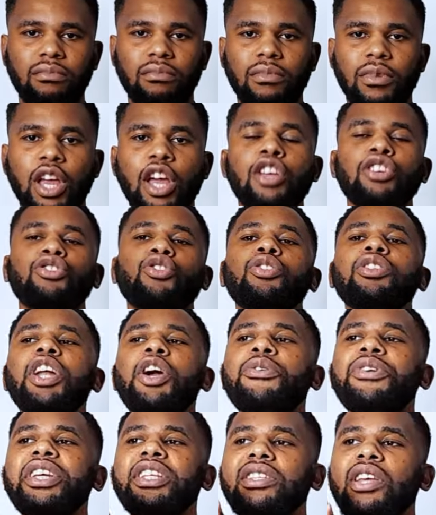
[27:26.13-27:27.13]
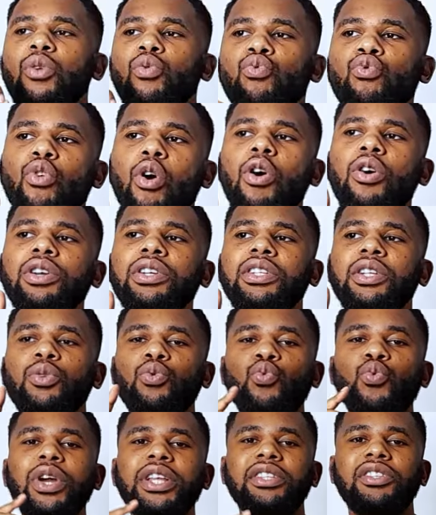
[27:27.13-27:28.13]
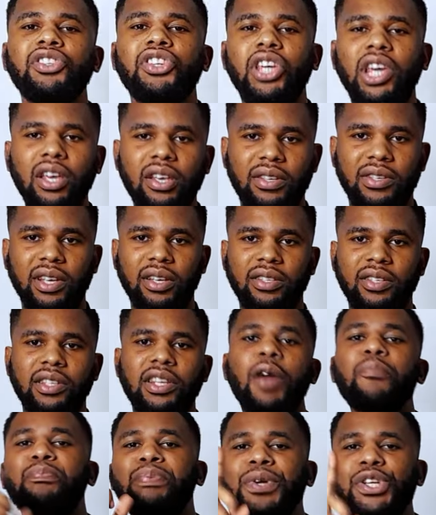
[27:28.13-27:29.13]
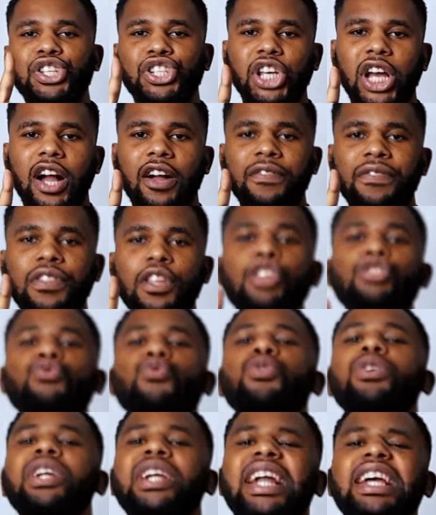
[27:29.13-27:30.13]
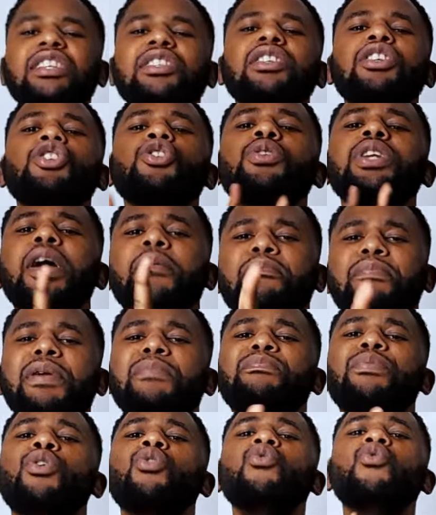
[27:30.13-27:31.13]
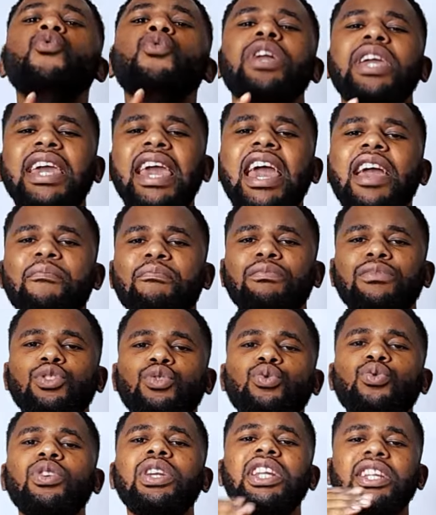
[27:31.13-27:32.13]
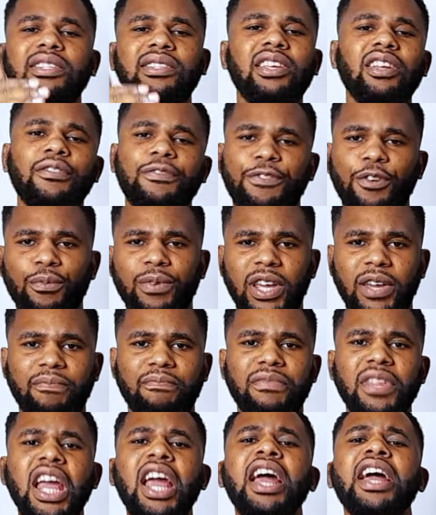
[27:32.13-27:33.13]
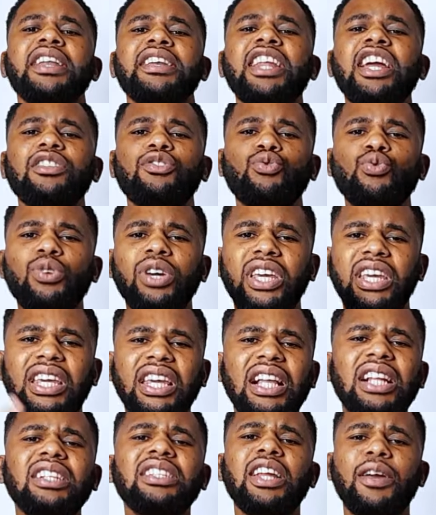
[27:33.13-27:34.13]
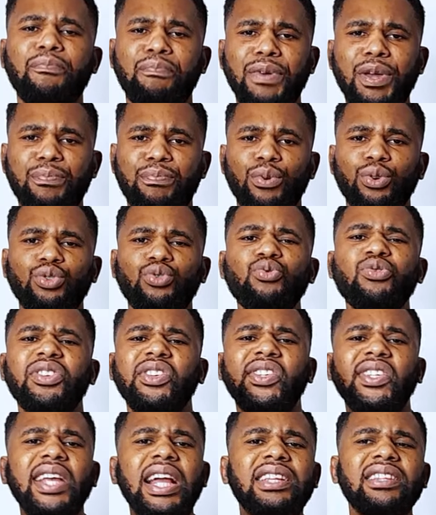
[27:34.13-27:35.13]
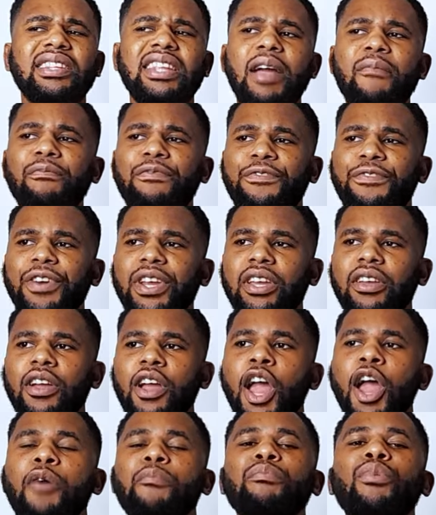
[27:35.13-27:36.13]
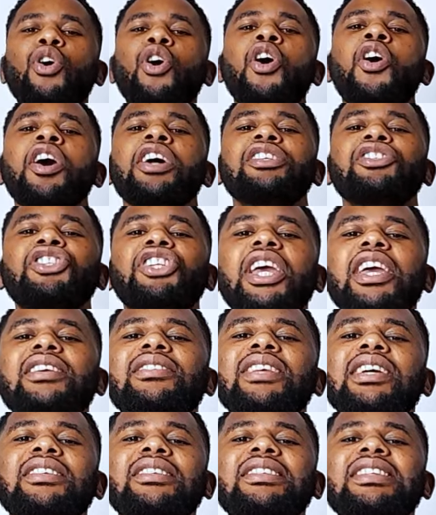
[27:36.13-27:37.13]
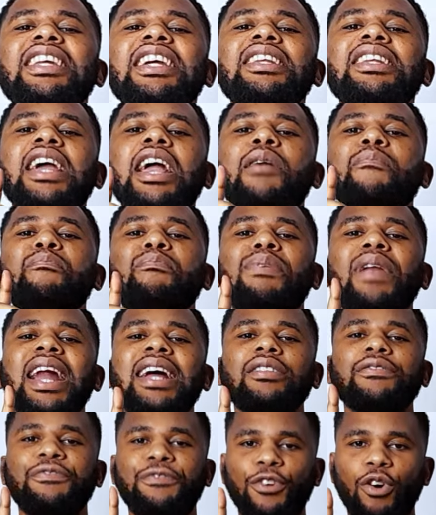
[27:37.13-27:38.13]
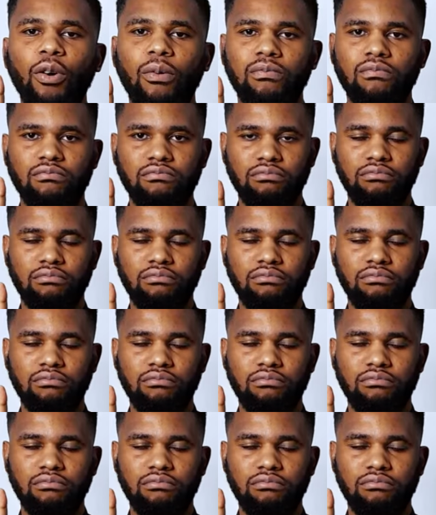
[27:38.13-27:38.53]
So there is a word with Jesus, the preacher, to rescue the people who came to listen from him, the, to heal the people, to set them free. But Jesus need a platform